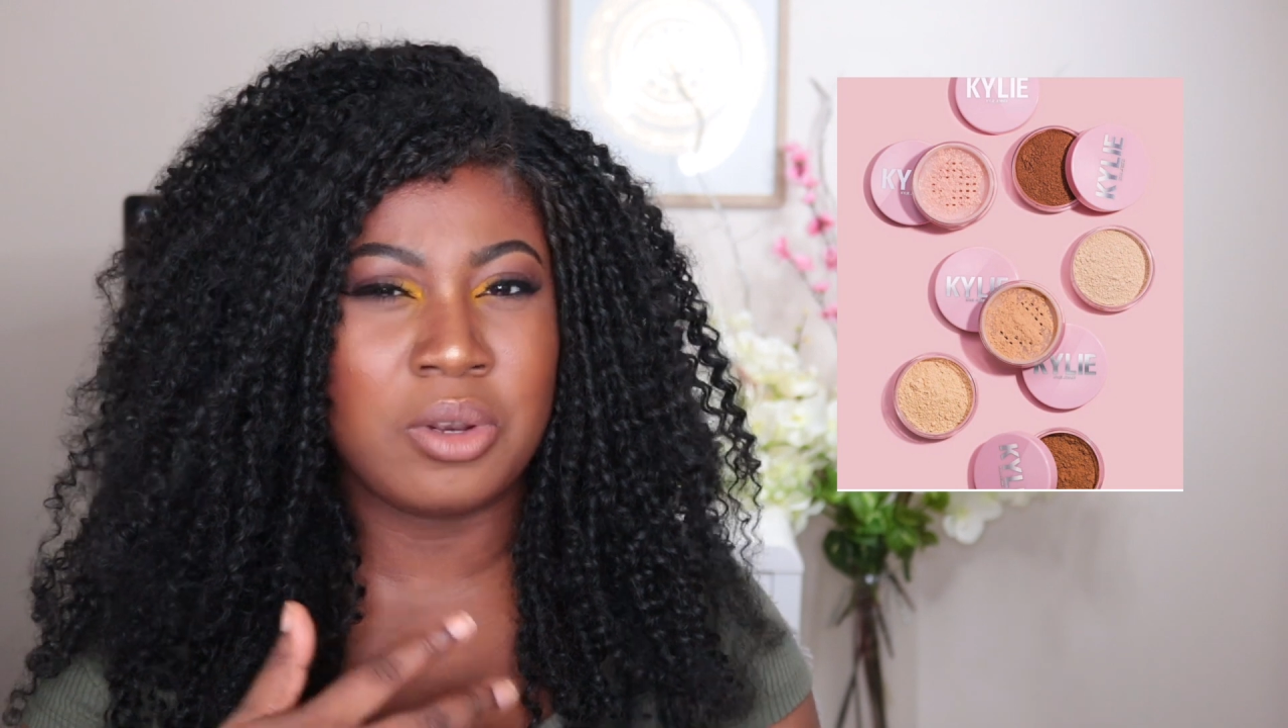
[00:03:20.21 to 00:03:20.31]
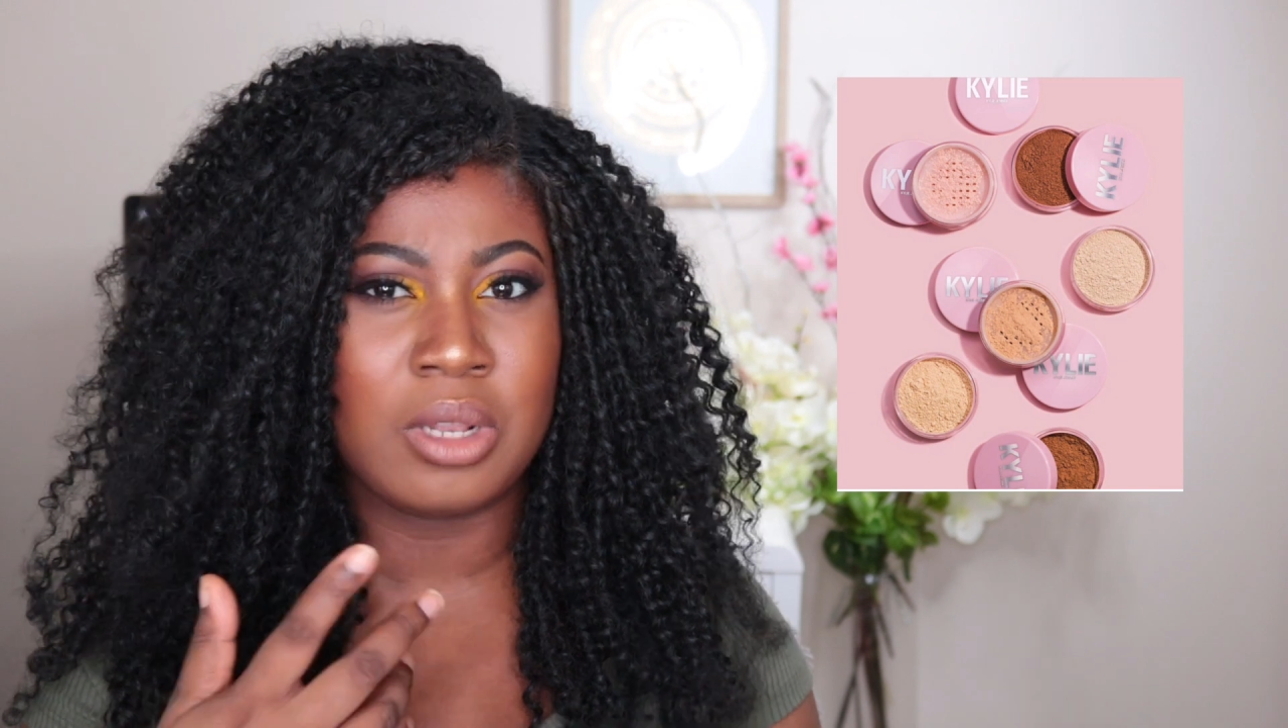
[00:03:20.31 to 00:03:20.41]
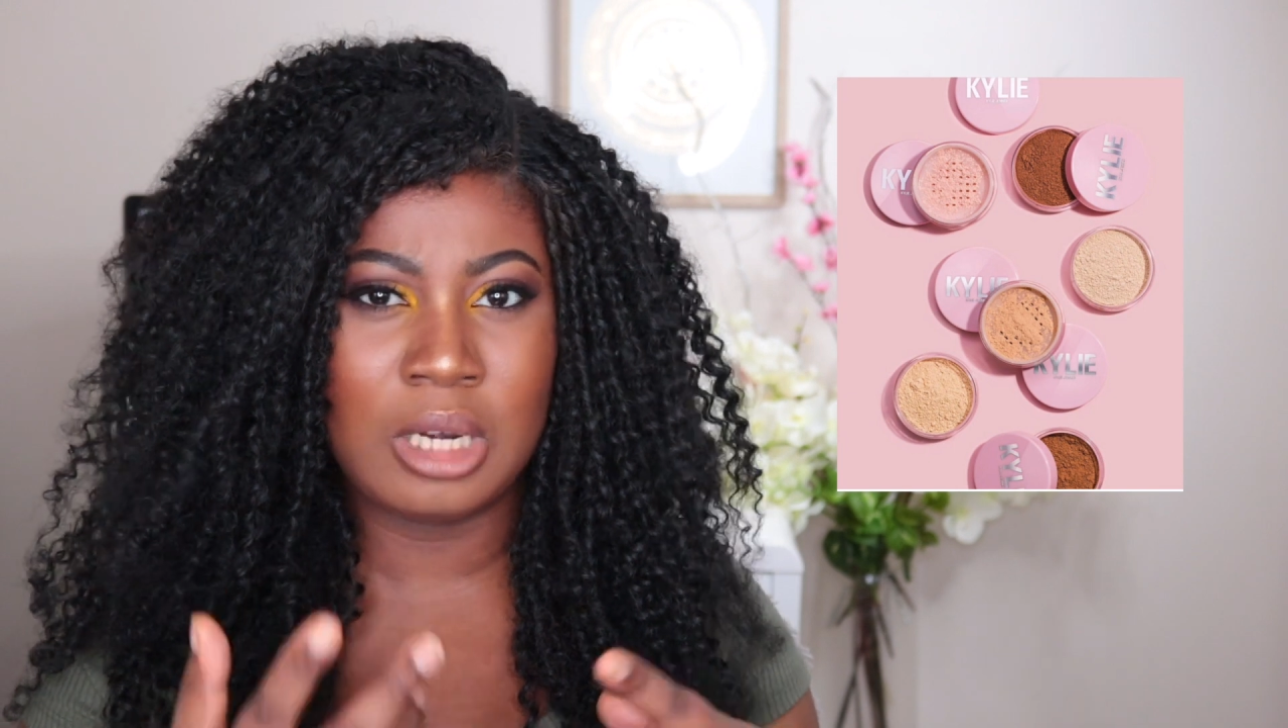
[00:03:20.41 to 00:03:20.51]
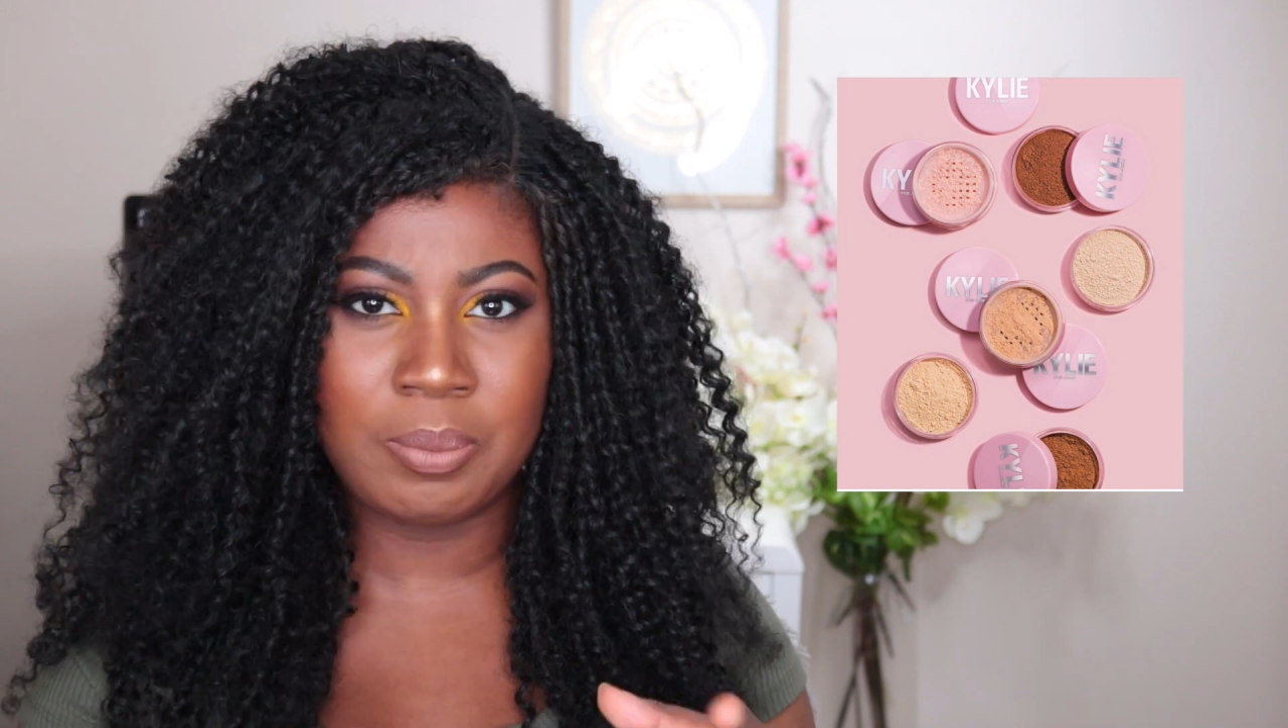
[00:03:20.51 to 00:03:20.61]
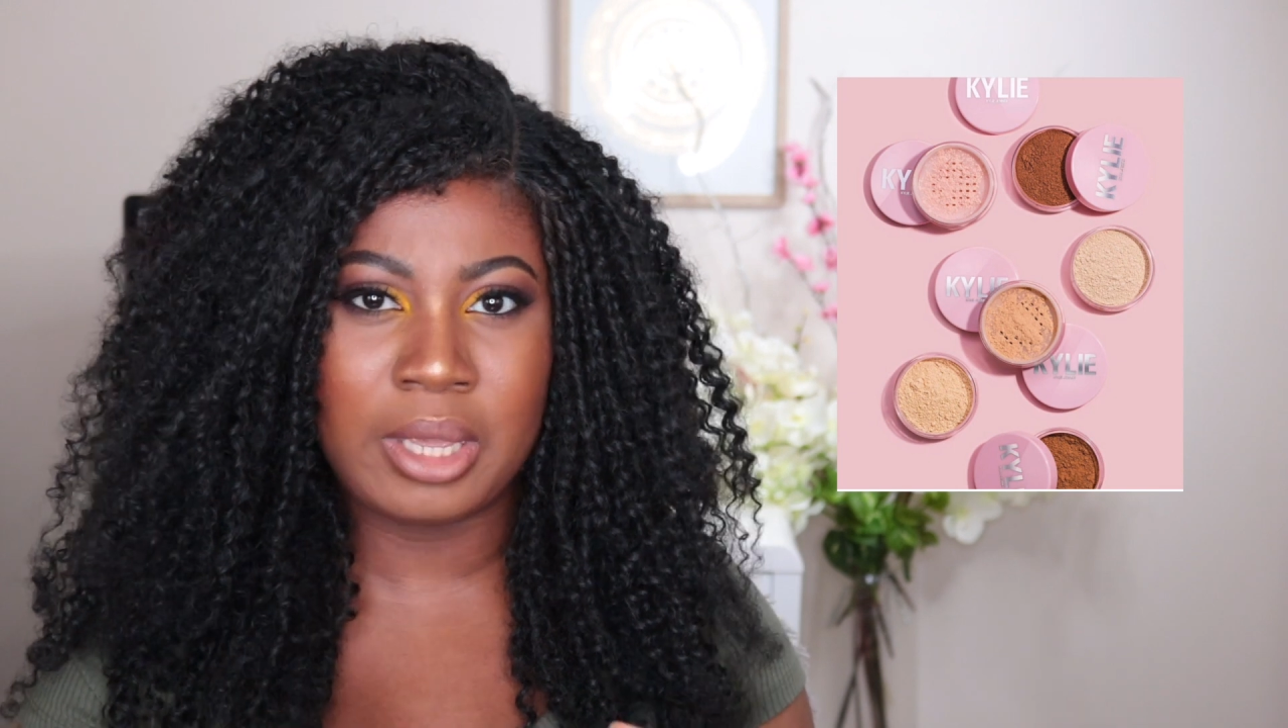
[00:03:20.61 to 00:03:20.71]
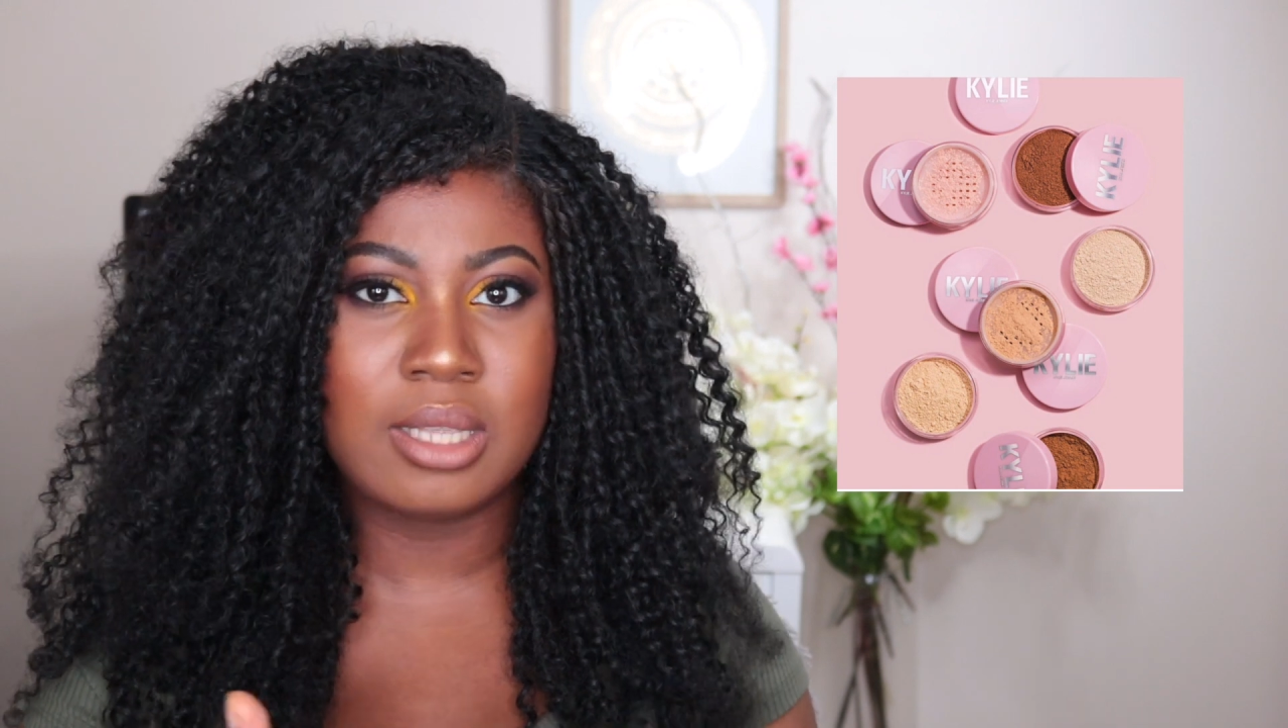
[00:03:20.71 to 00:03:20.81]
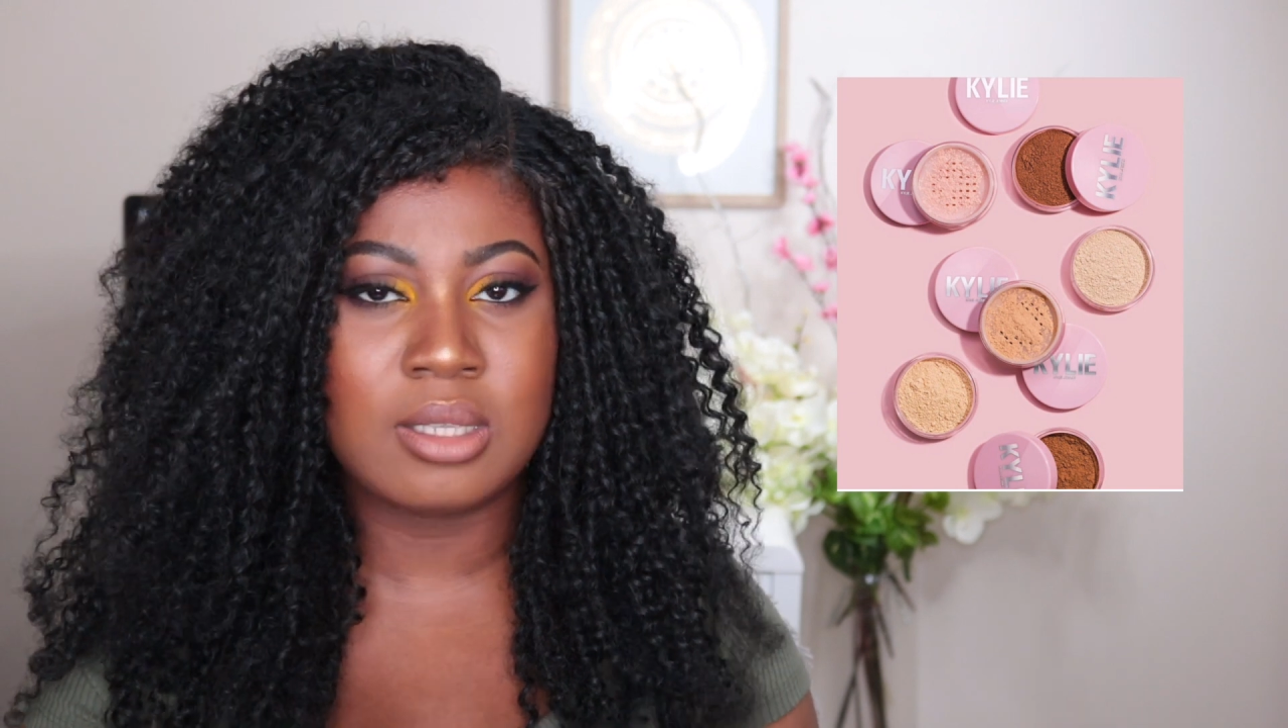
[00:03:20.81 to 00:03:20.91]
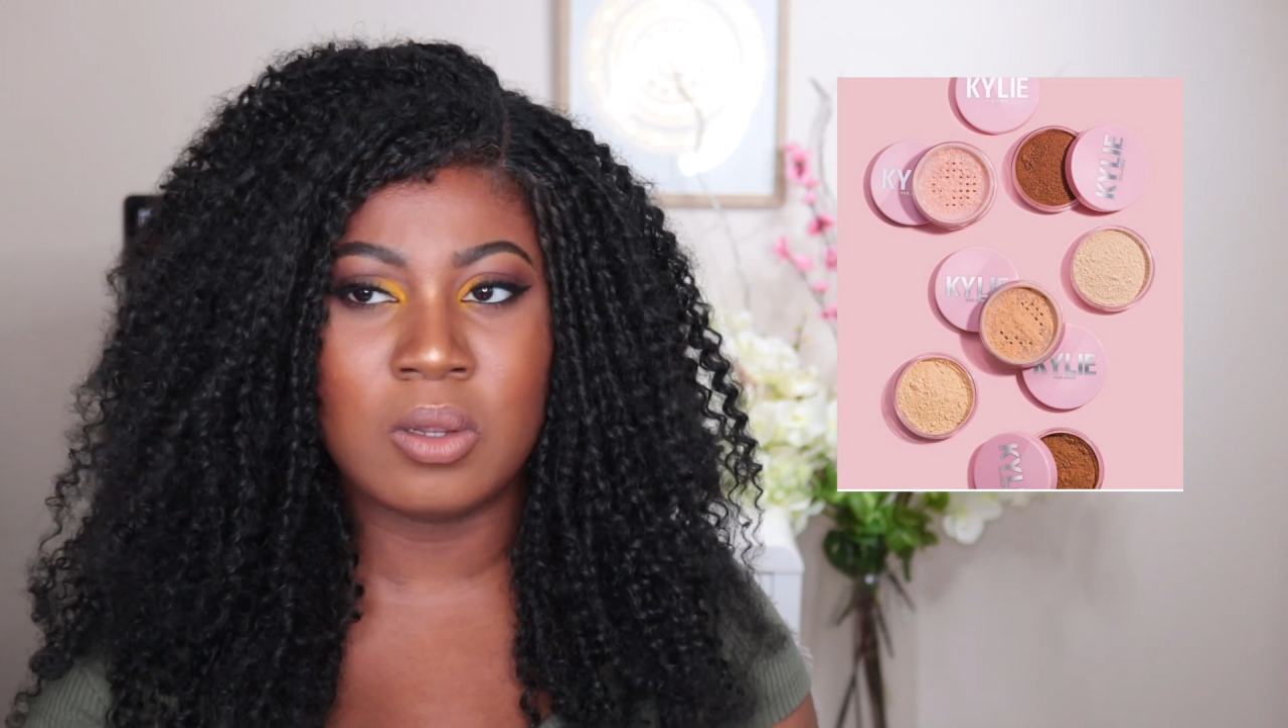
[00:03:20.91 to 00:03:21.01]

you know, the lip kits